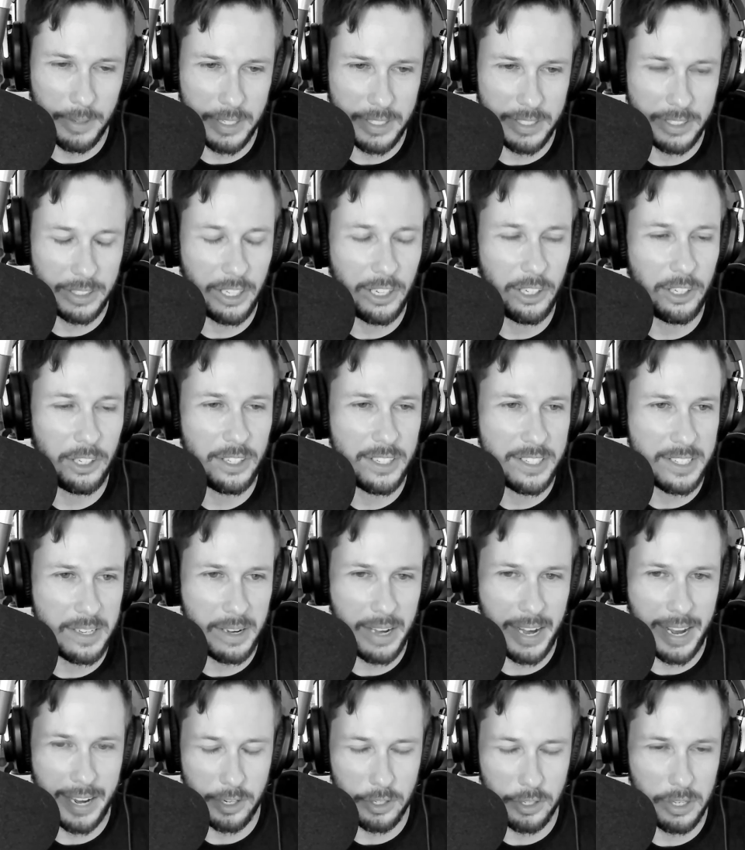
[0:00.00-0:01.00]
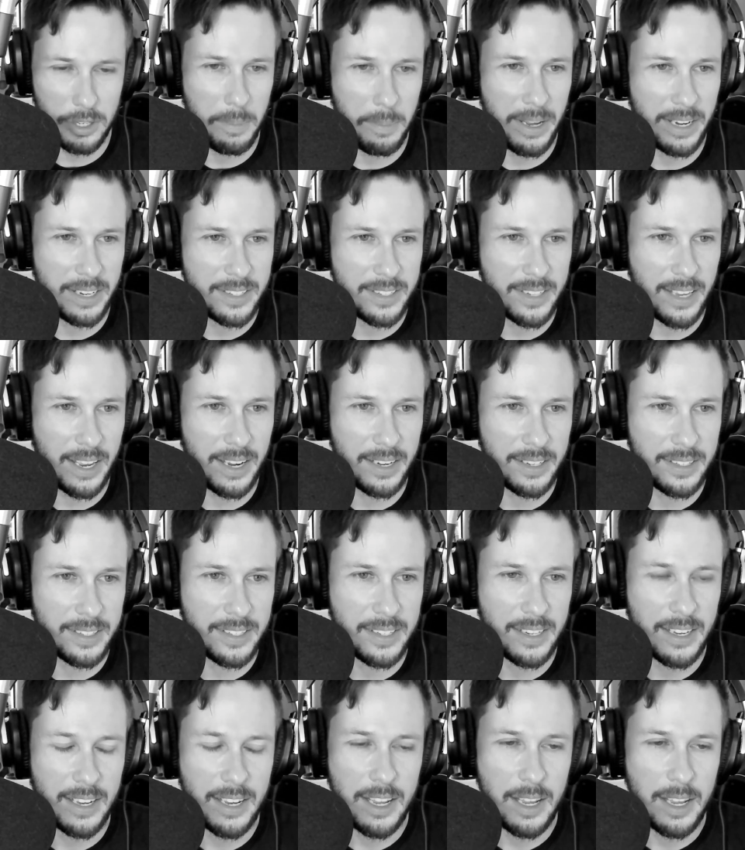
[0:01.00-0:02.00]
as little as it actually makes
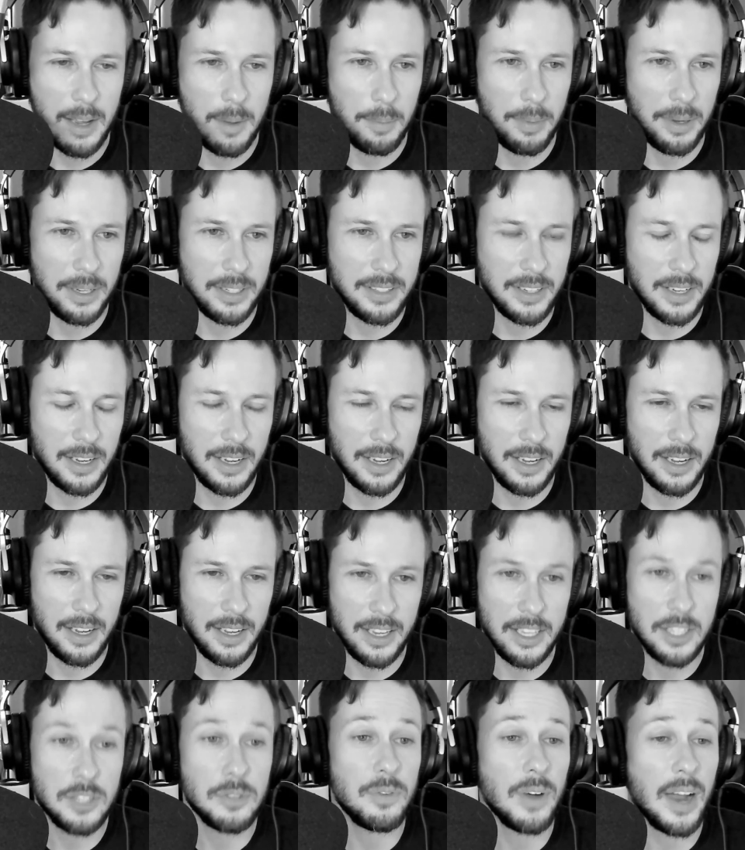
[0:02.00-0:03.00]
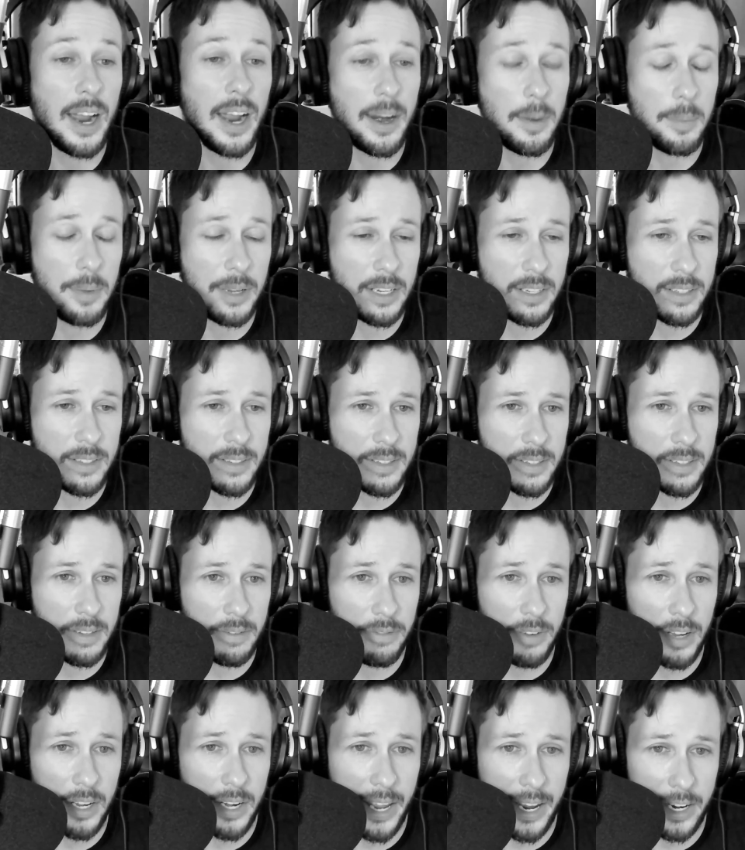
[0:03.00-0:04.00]
sense. But uh, it's fine because it's a
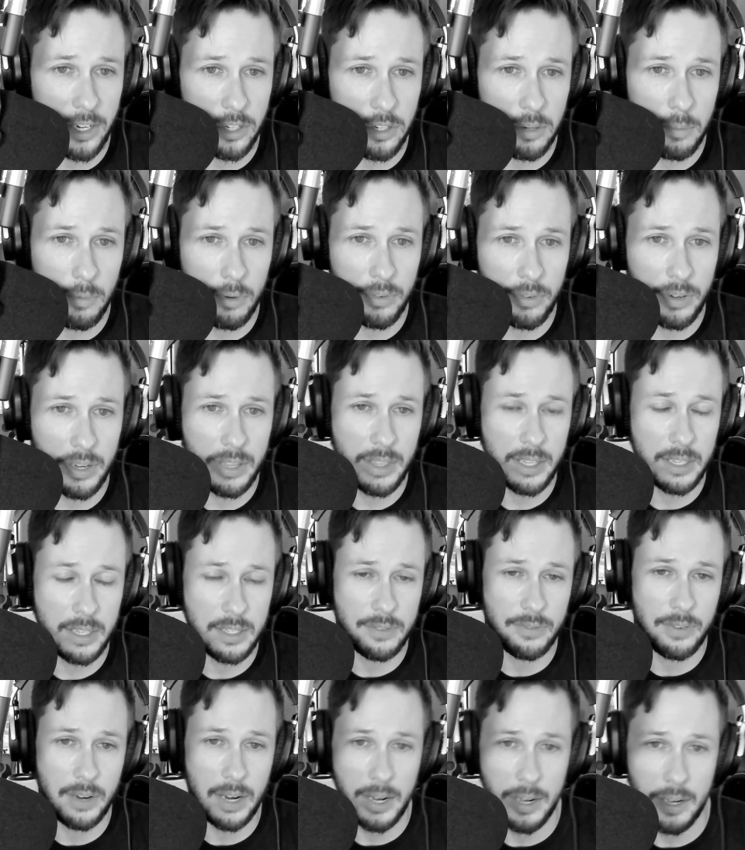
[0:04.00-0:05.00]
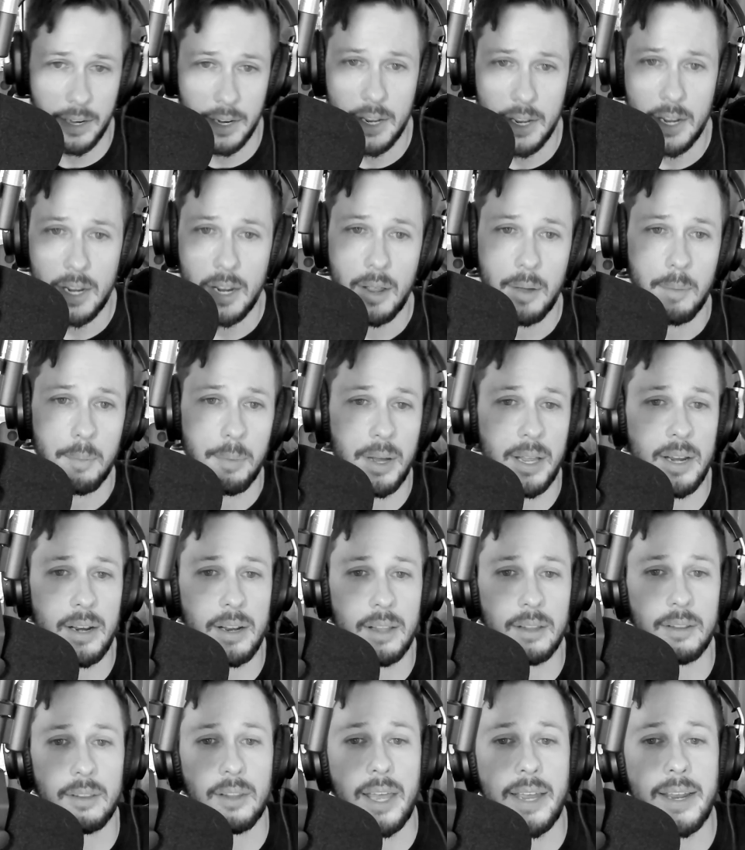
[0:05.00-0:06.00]
fun action movie, and that's fine.
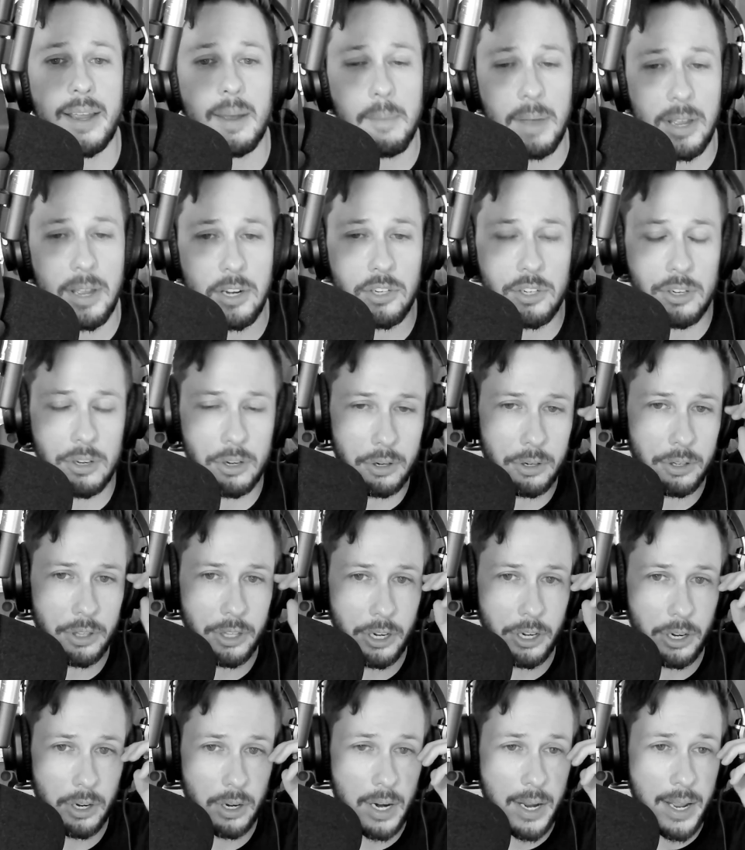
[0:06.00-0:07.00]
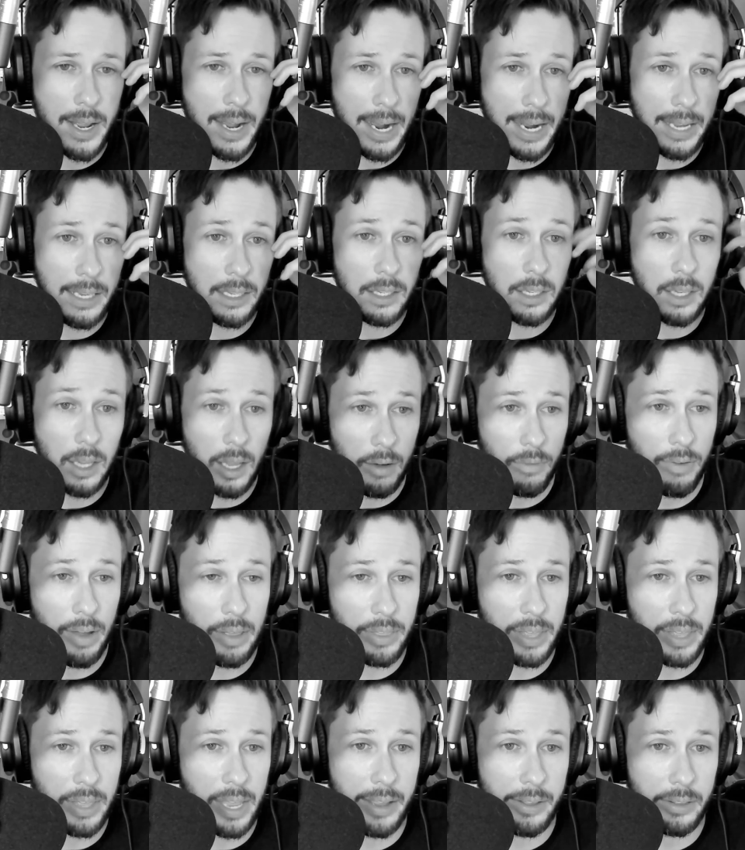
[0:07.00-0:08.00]
But uh, like I mentioned earlier, I love
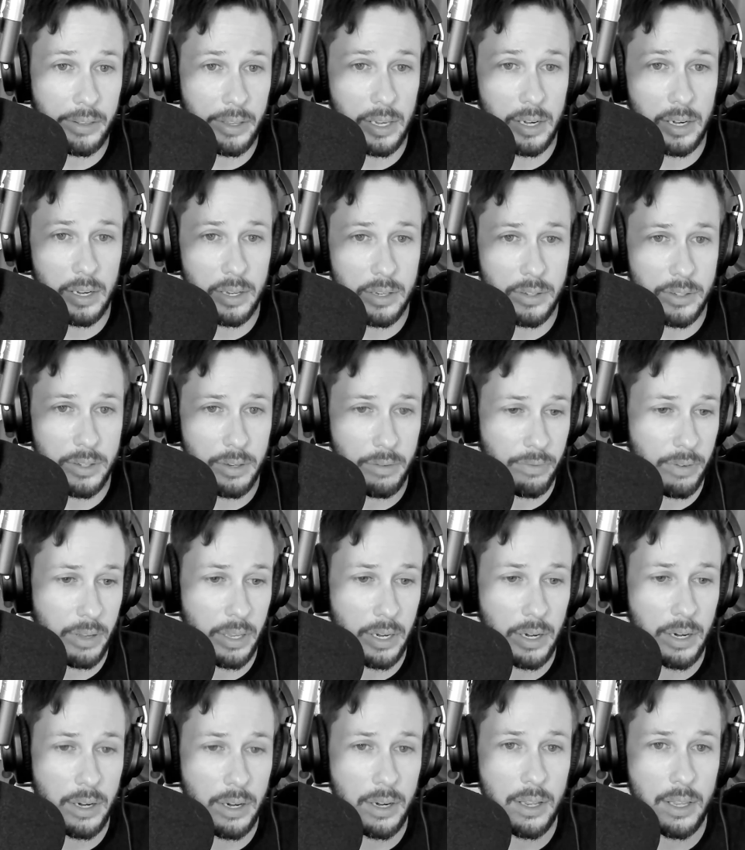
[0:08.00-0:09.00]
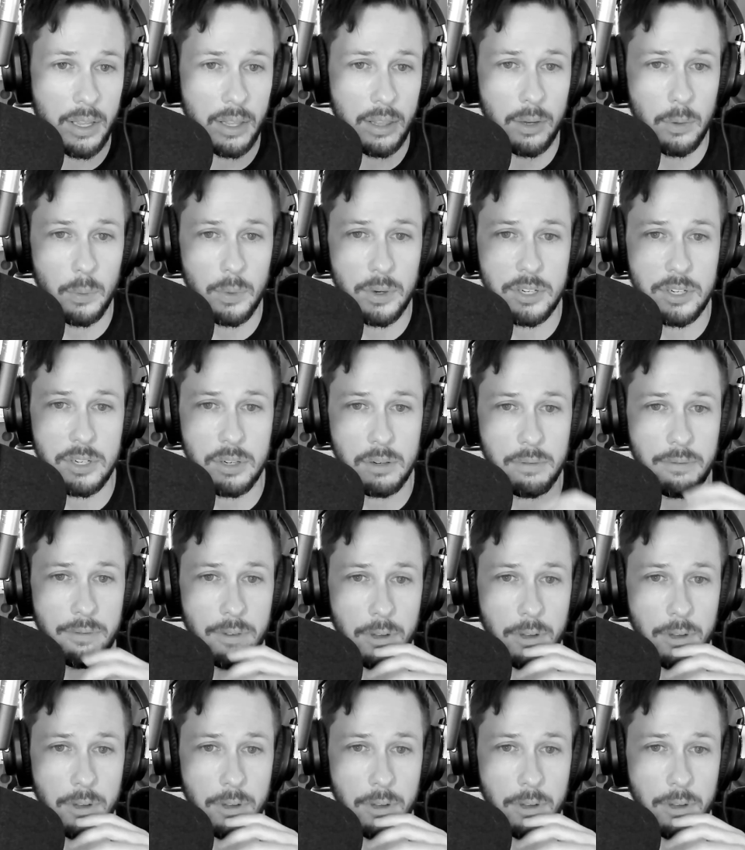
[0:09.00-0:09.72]
how the alien is defeated in the original